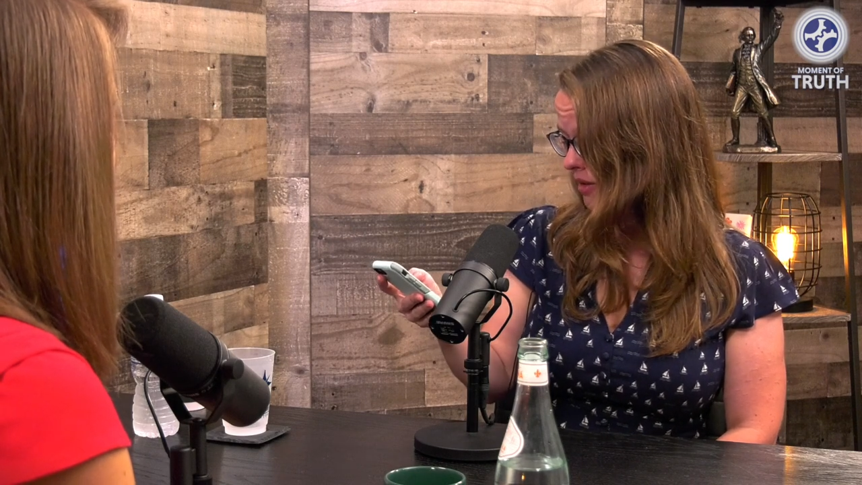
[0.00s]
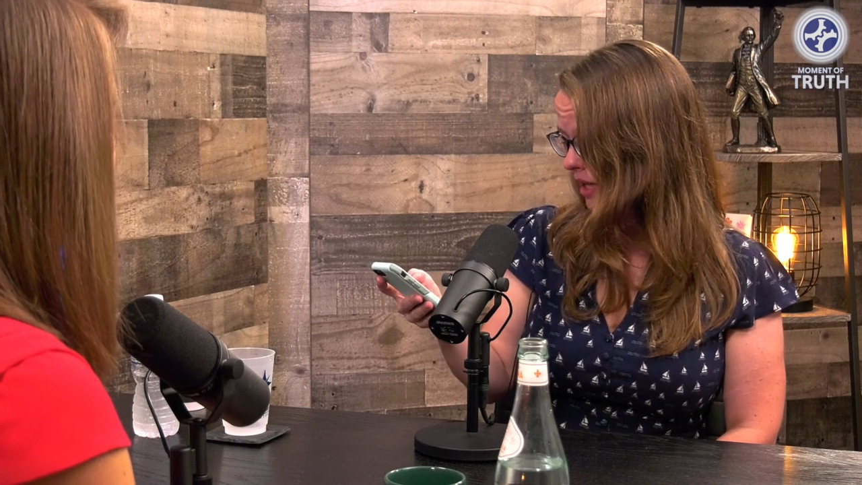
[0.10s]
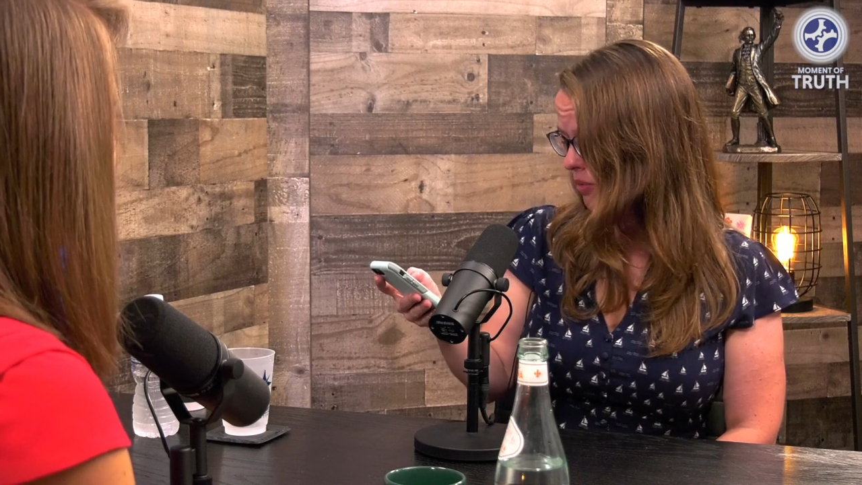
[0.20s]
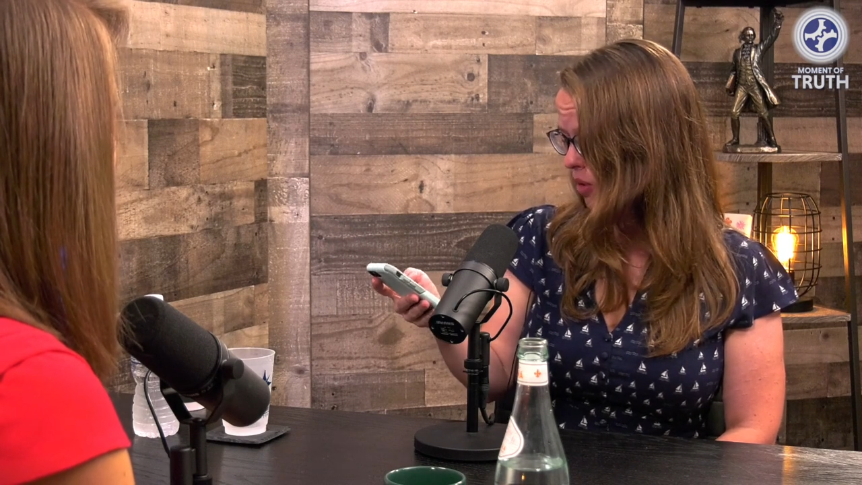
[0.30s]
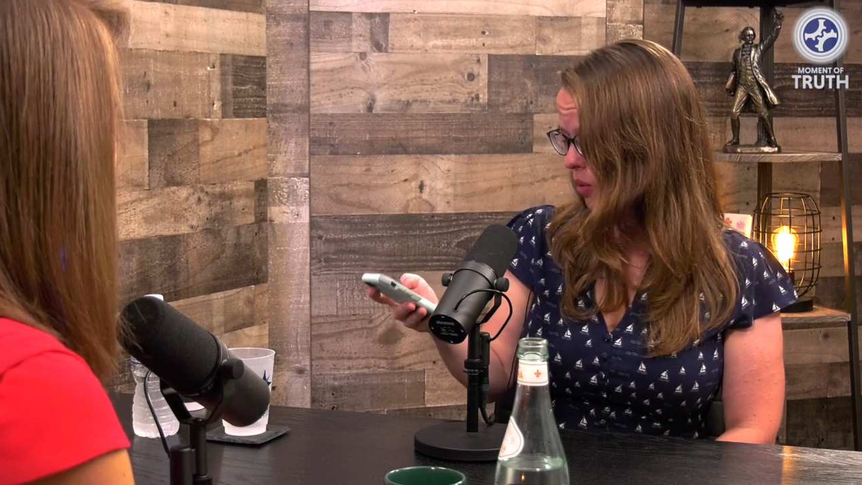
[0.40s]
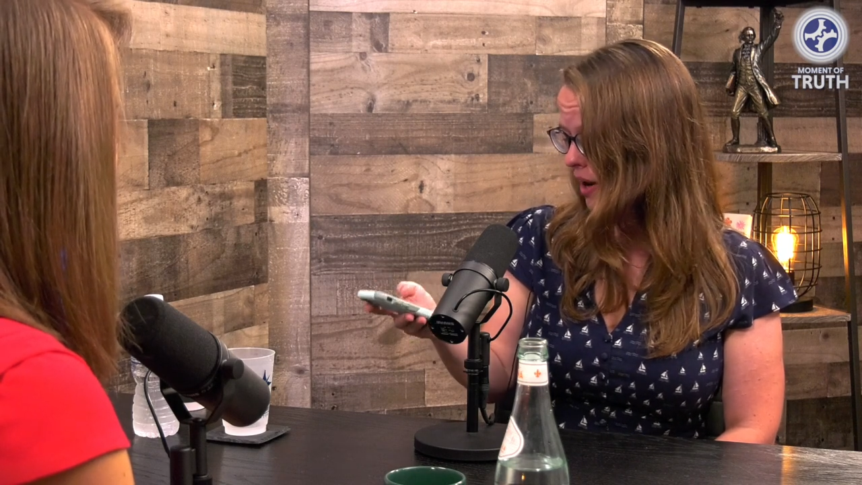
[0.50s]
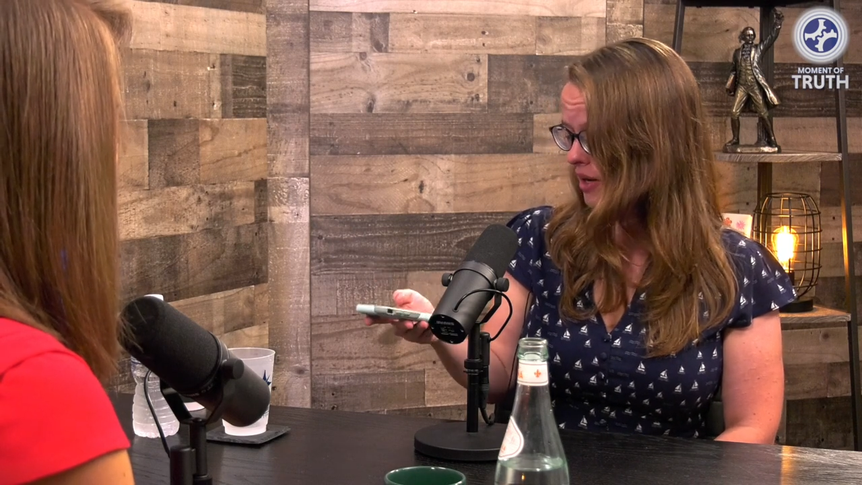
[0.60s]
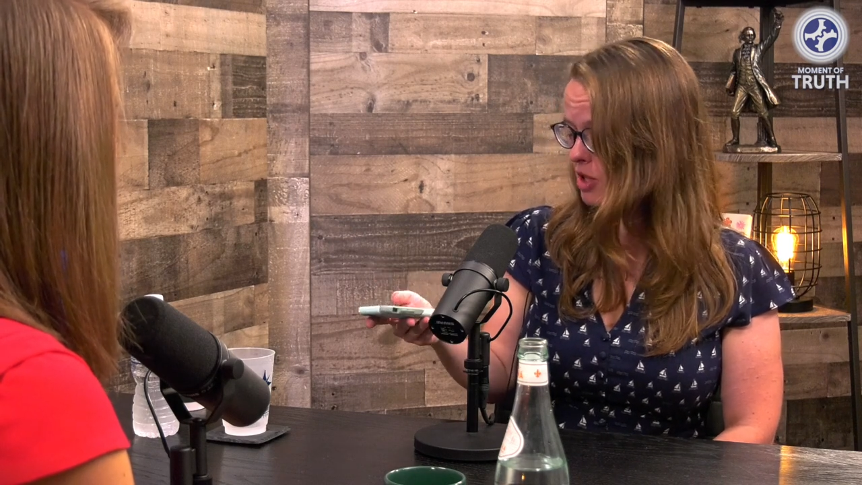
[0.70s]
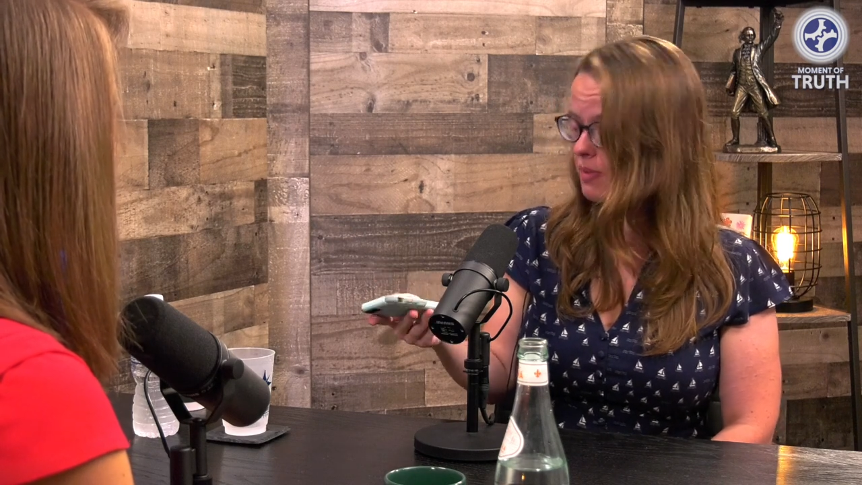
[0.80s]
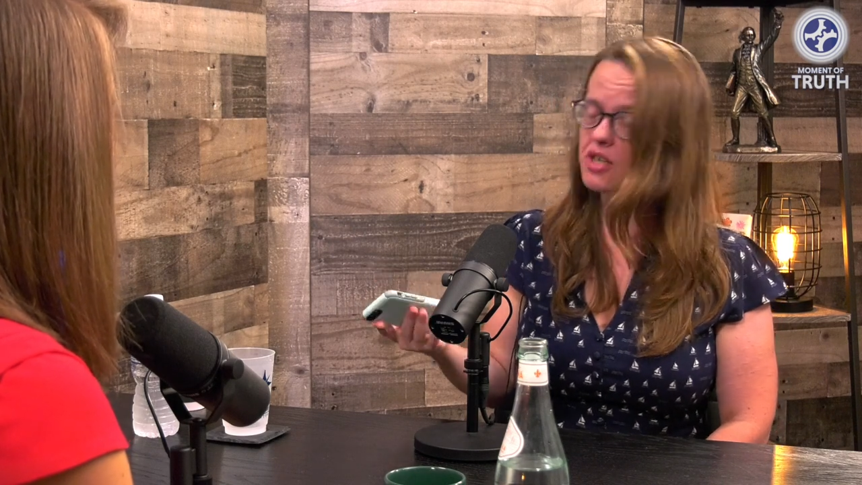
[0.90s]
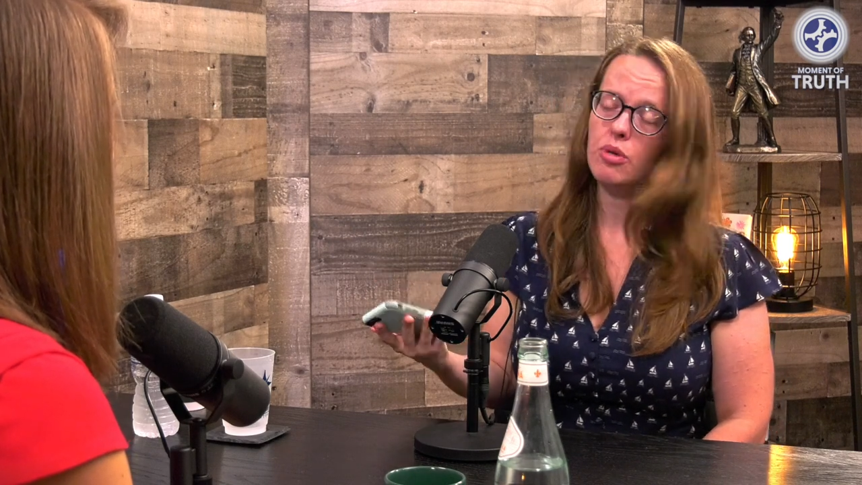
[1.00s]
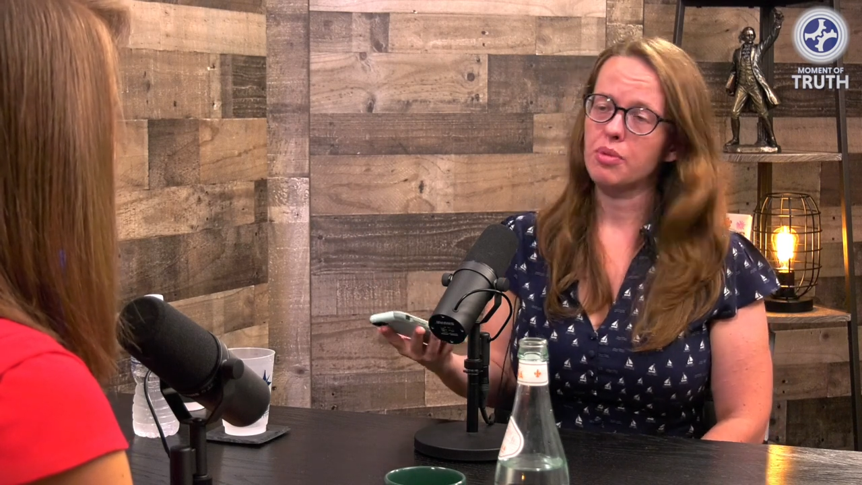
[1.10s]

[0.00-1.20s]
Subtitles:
and require special